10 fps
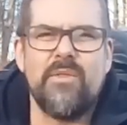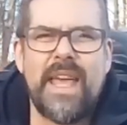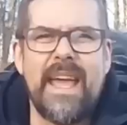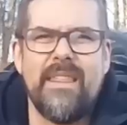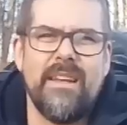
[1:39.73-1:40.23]

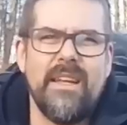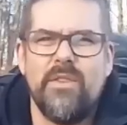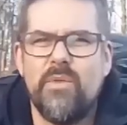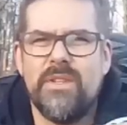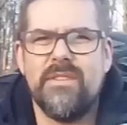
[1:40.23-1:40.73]
okay that I
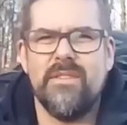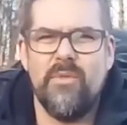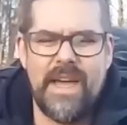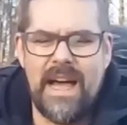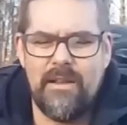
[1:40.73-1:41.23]
do it
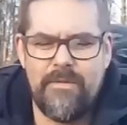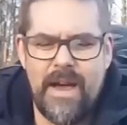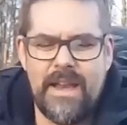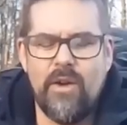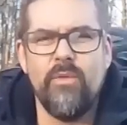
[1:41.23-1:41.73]
on the Alfa
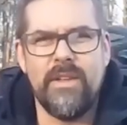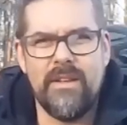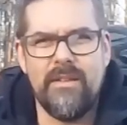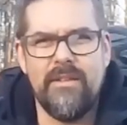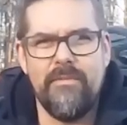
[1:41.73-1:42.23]
and on
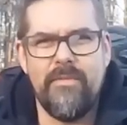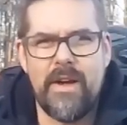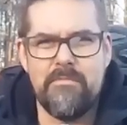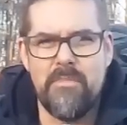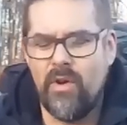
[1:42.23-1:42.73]
the
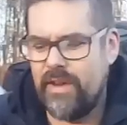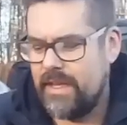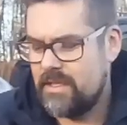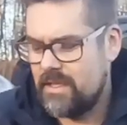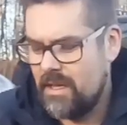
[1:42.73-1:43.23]
very
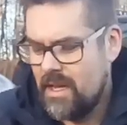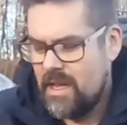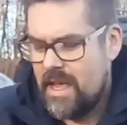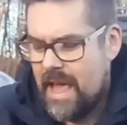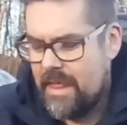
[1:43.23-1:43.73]
modest.
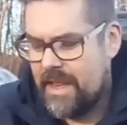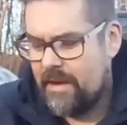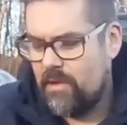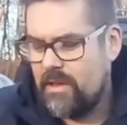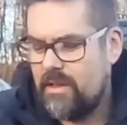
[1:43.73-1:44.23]
And then
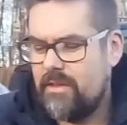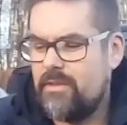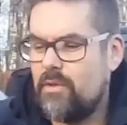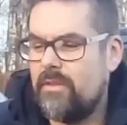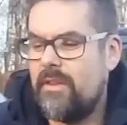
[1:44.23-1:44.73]
I will,
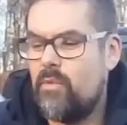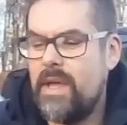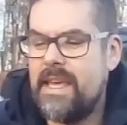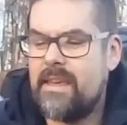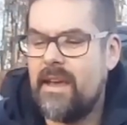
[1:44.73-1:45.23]
during the
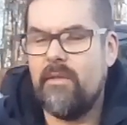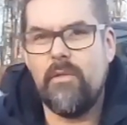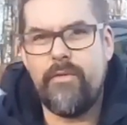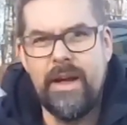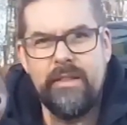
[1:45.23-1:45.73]
week, I will
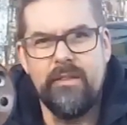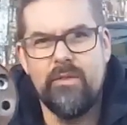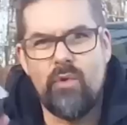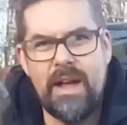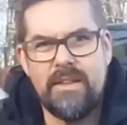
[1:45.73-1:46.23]
find
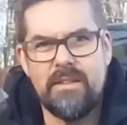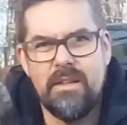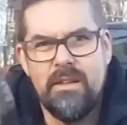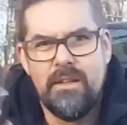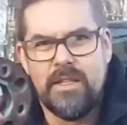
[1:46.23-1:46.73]
the right
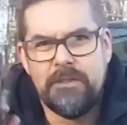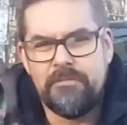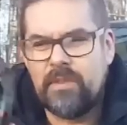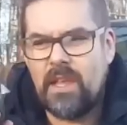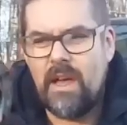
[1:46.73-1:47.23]

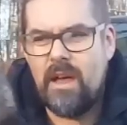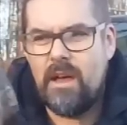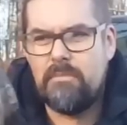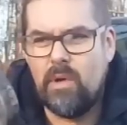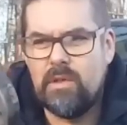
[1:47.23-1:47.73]

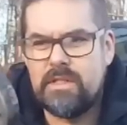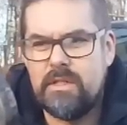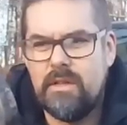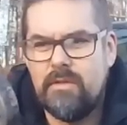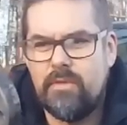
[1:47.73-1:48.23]

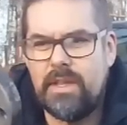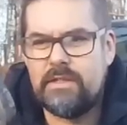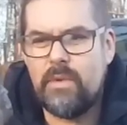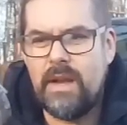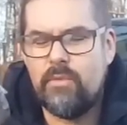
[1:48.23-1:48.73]
bolts for
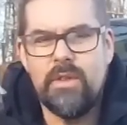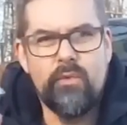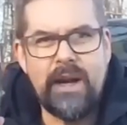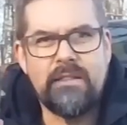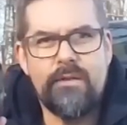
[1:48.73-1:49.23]
this one with the
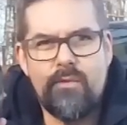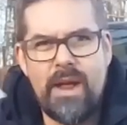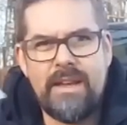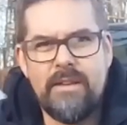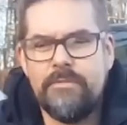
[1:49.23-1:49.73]
right
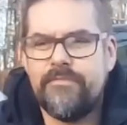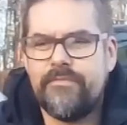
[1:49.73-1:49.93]
thread.